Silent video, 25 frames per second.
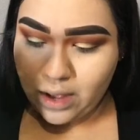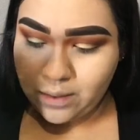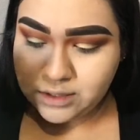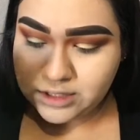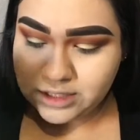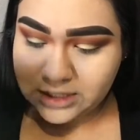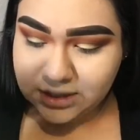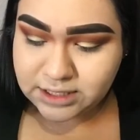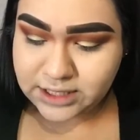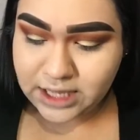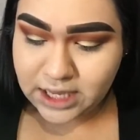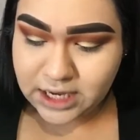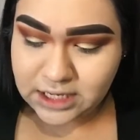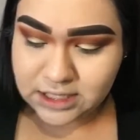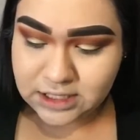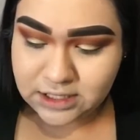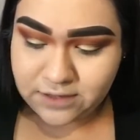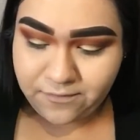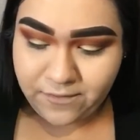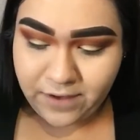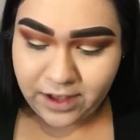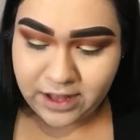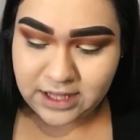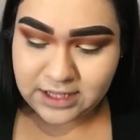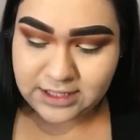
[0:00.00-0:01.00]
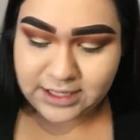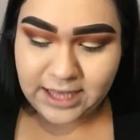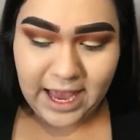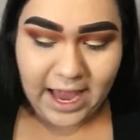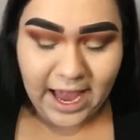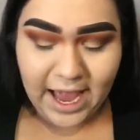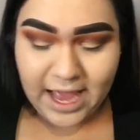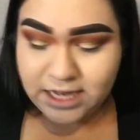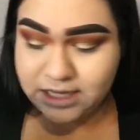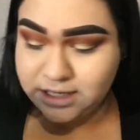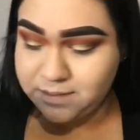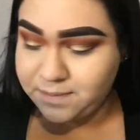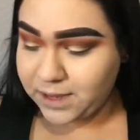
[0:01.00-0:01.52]
I was excited to find this. I
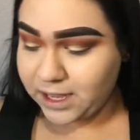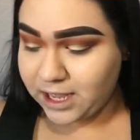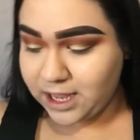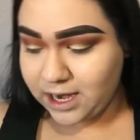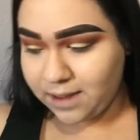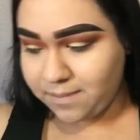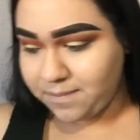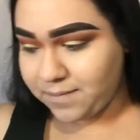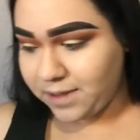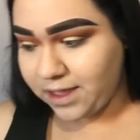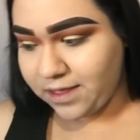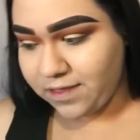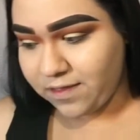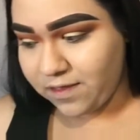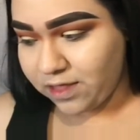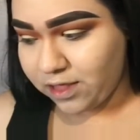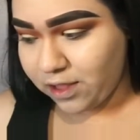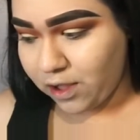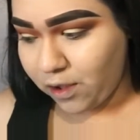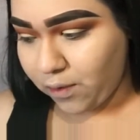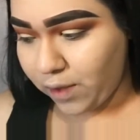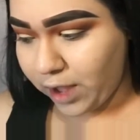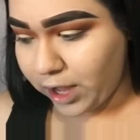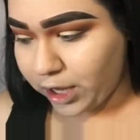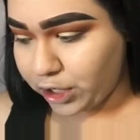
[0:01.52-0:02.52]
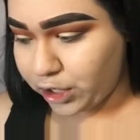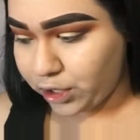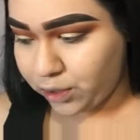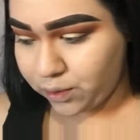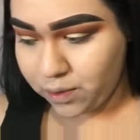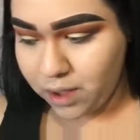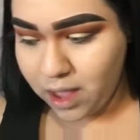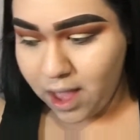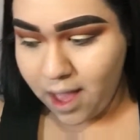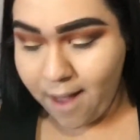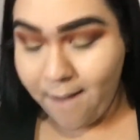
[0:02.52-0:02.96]
had to pick it up even though I knew.